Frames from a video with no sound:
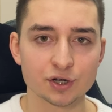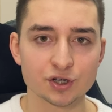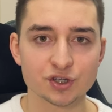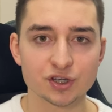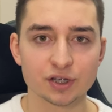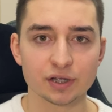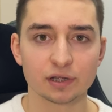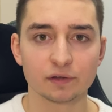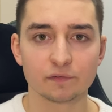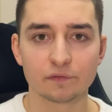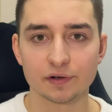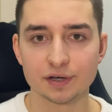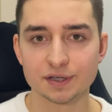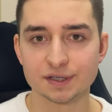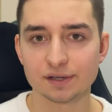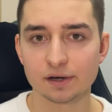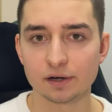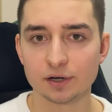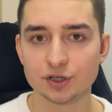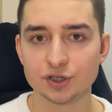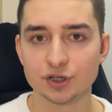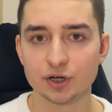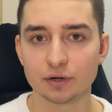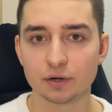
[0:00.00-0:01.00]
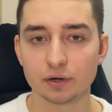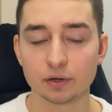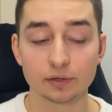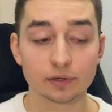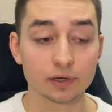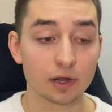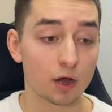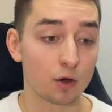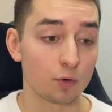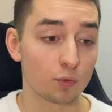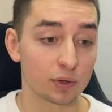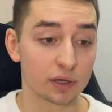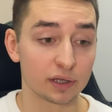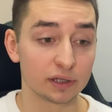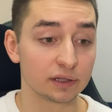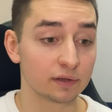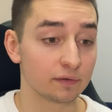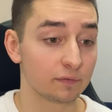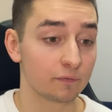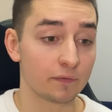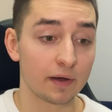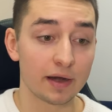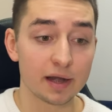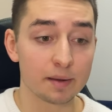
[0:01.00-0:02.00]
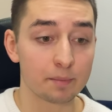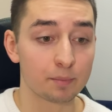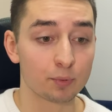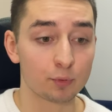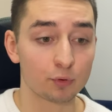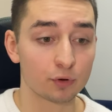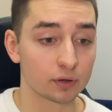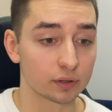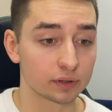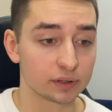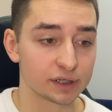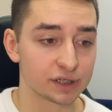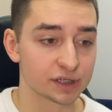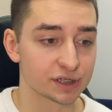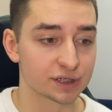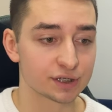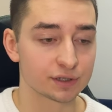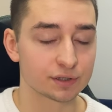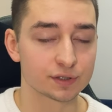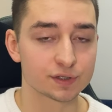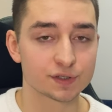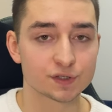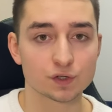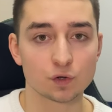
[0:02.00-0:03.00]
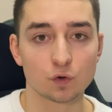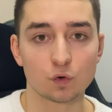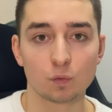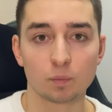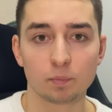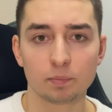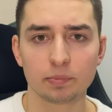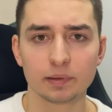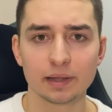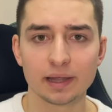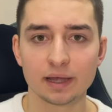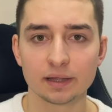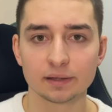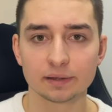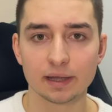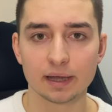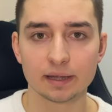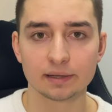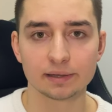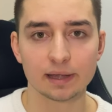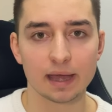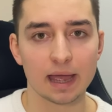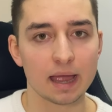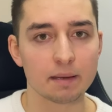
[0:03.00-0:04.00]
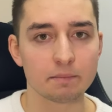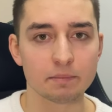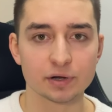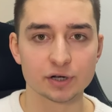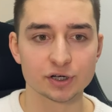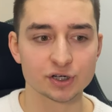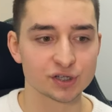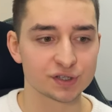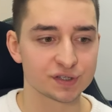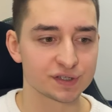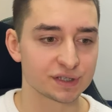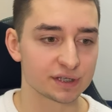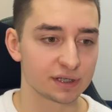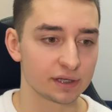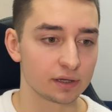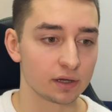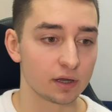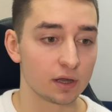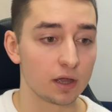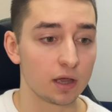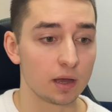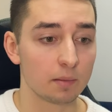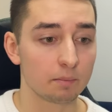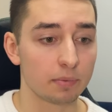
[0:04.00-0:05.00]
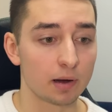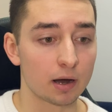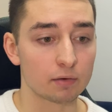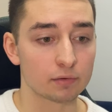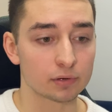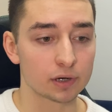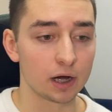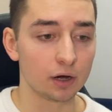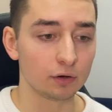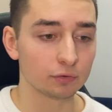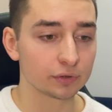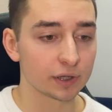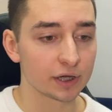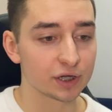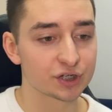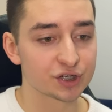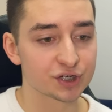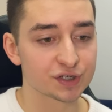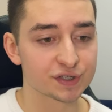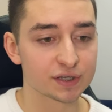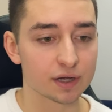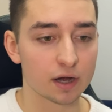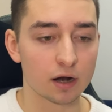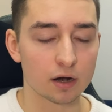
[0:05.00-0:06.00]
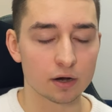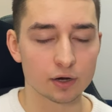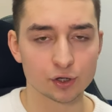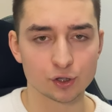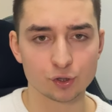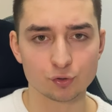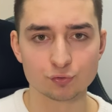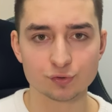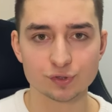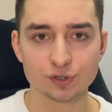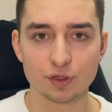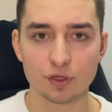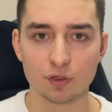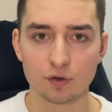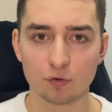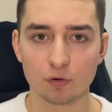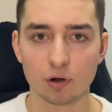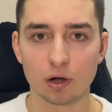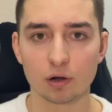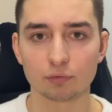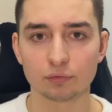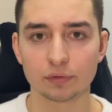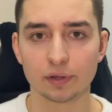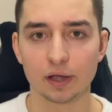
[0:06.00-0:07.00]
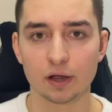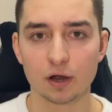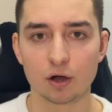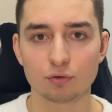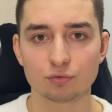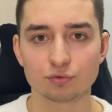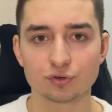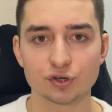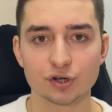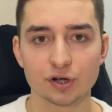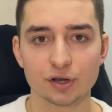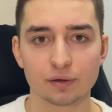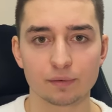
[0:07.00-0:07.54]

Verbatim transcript: infrastructure now in a very poor condition, so planned and emergency power outages are used throughout the country.